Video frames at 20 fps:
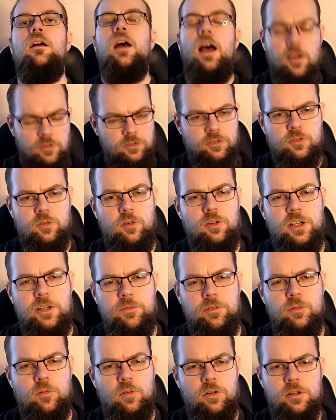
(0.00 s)
How's it going,
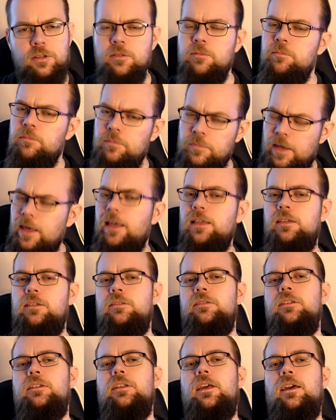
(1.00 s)
everyone?
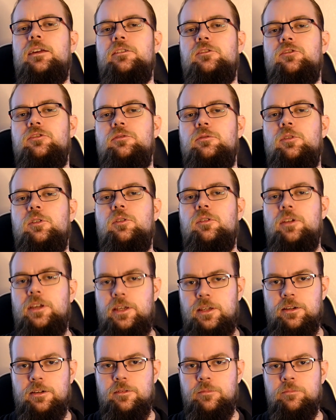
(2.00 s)
It's the Natural
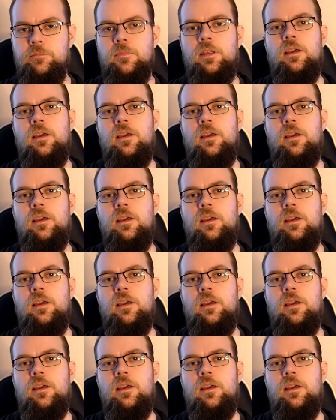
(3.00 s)
here.